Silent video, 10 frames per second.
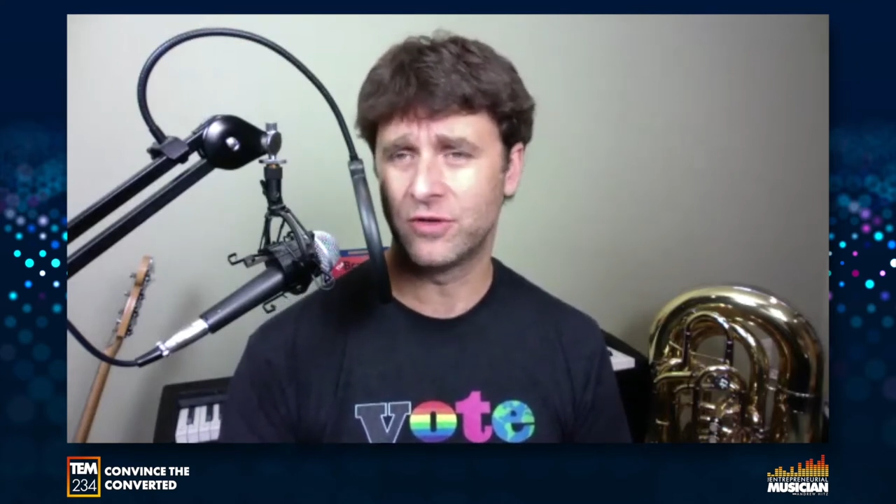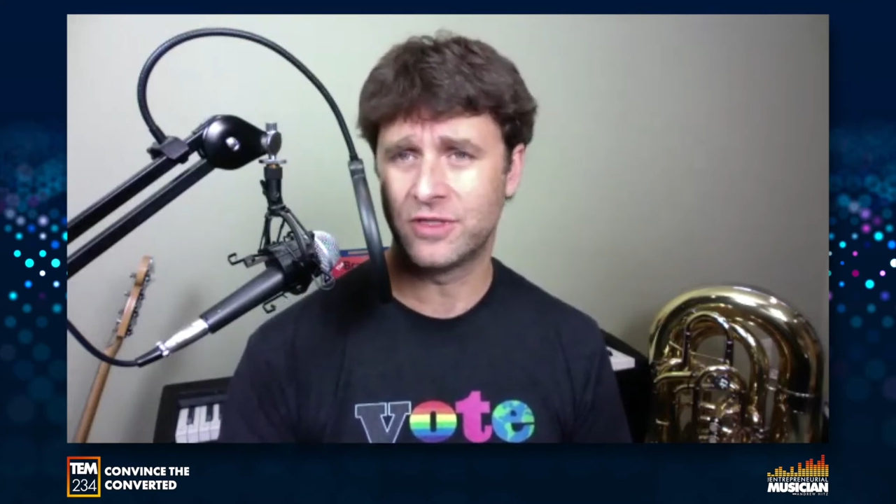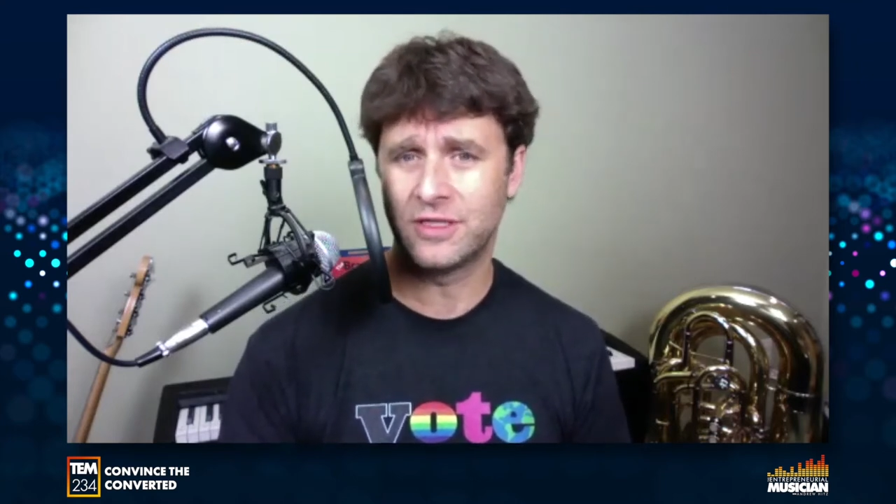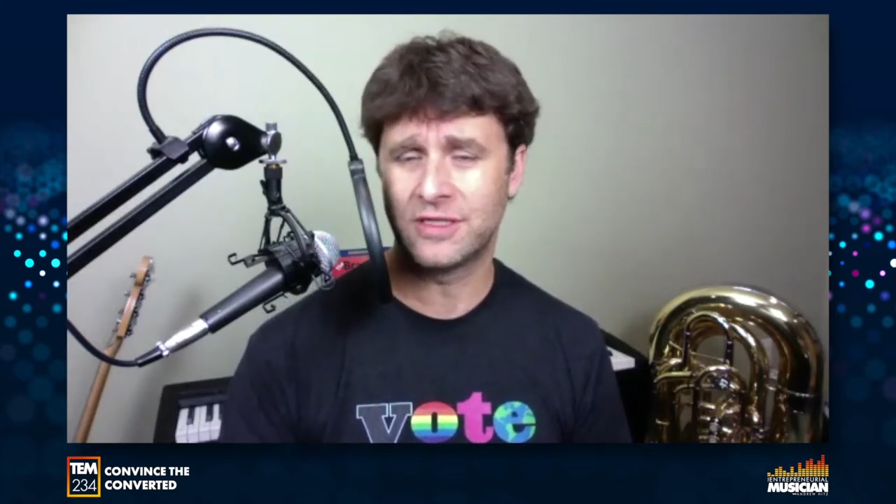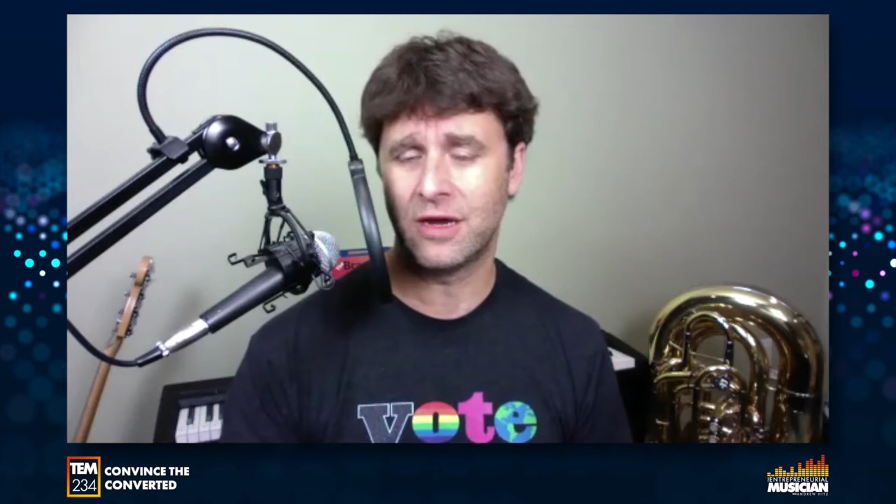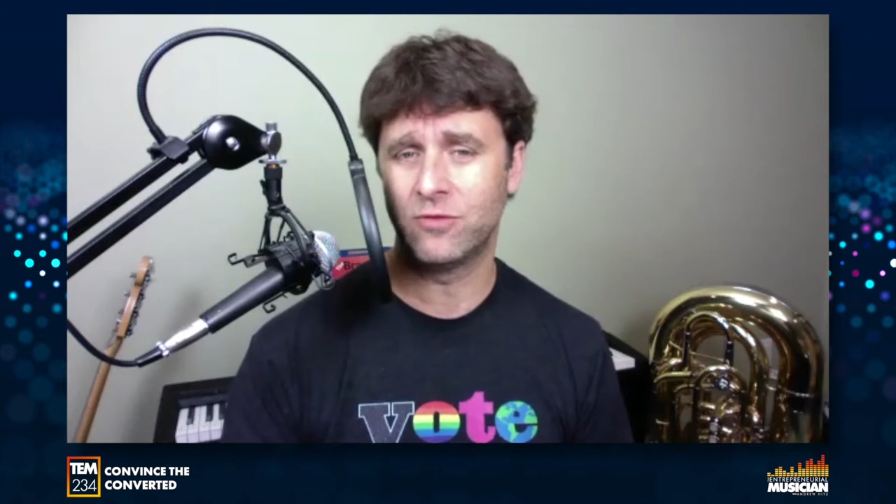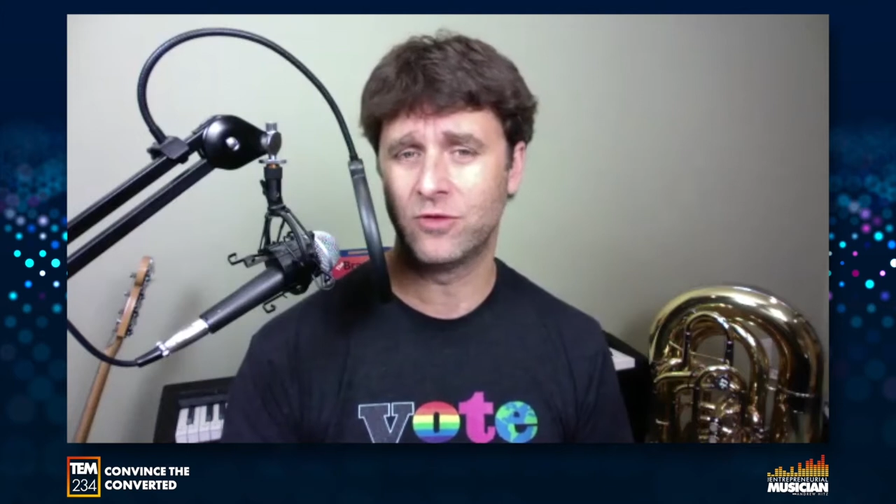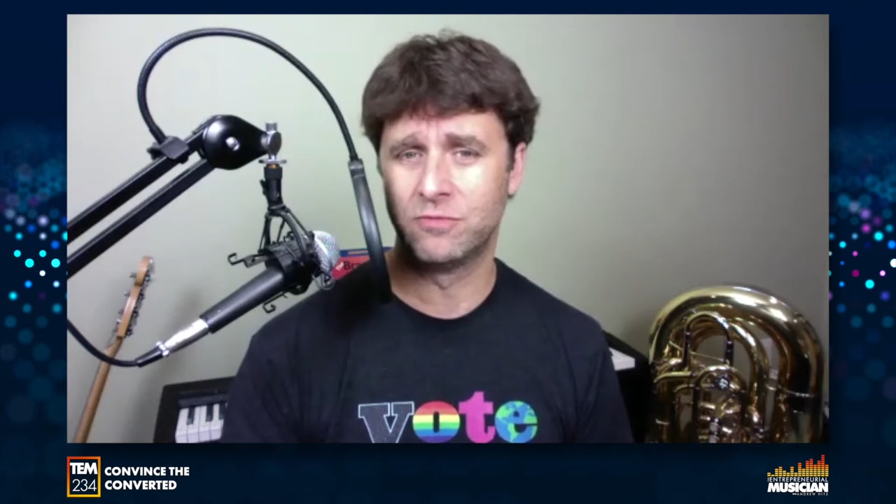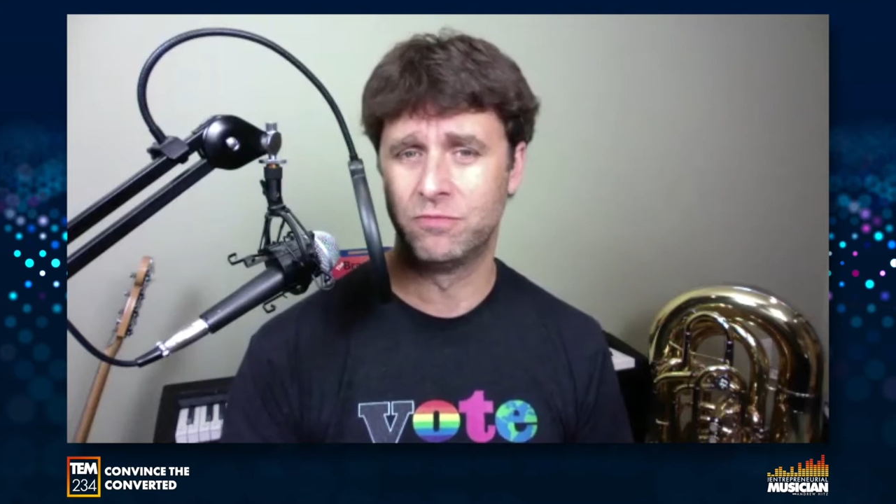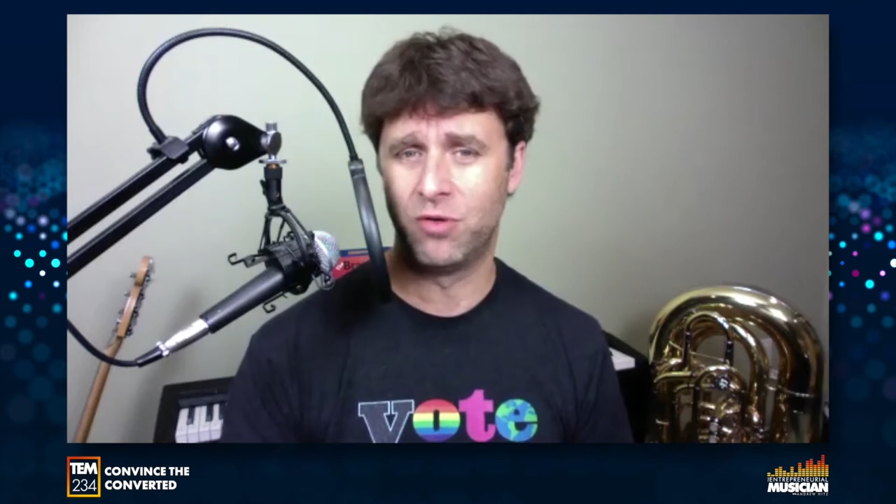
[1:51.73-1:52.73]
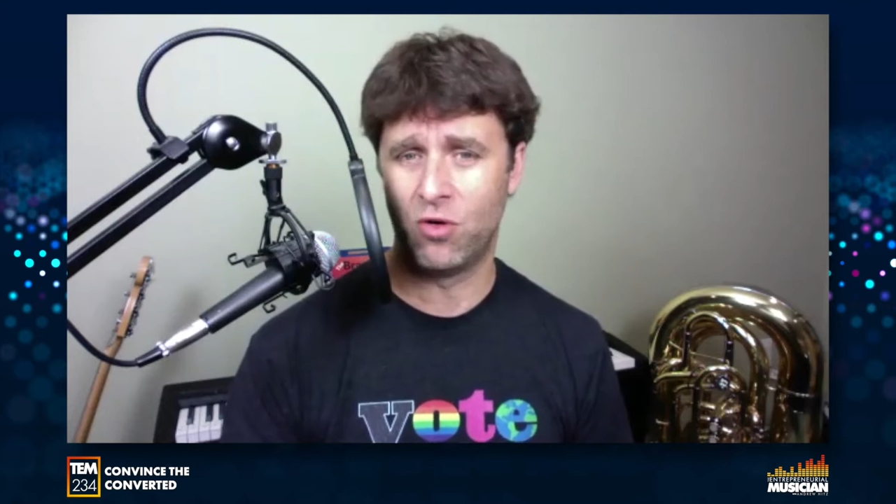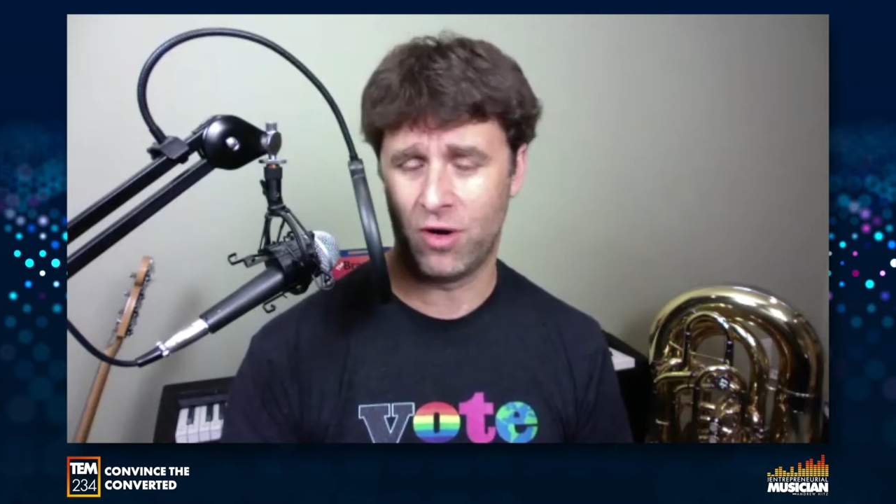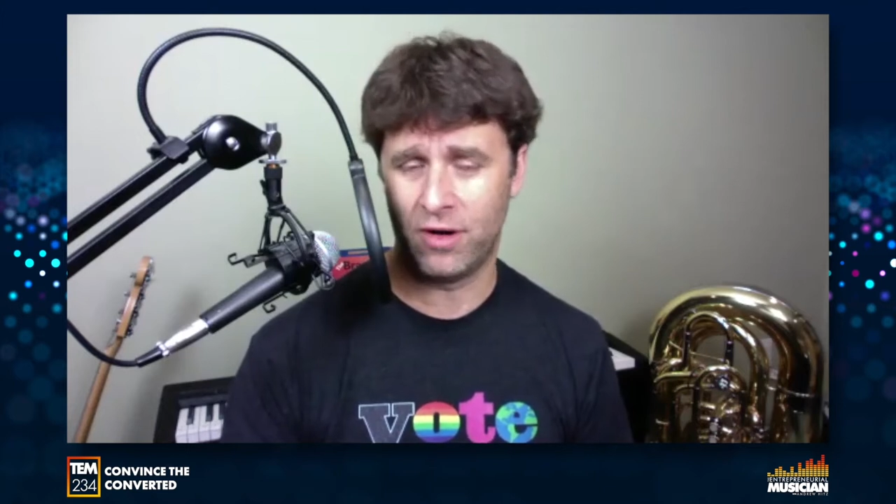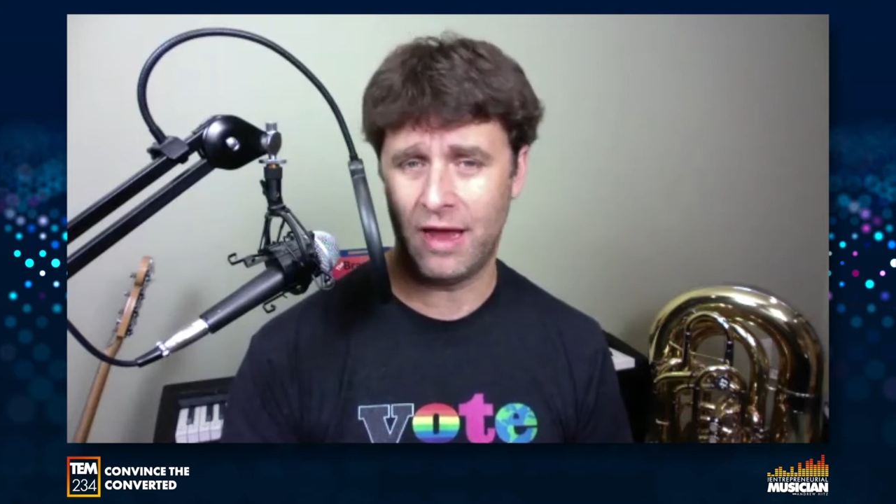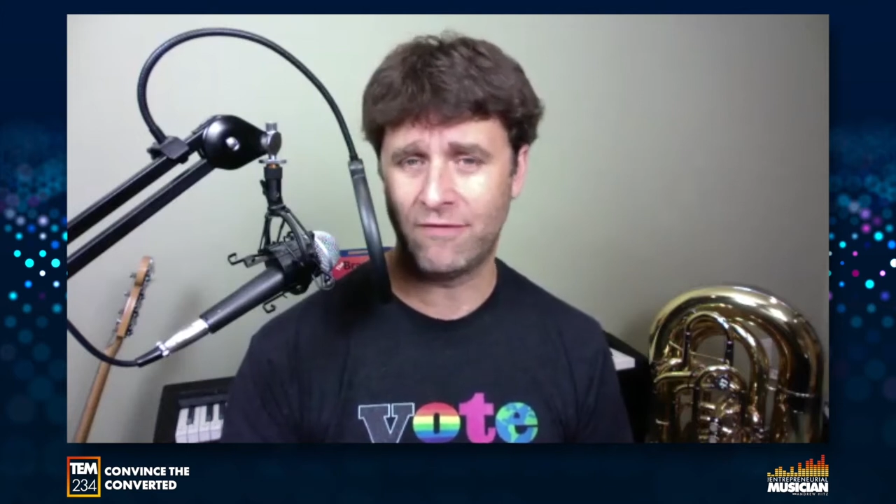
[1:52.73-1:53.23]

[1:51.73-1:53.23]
since I was born.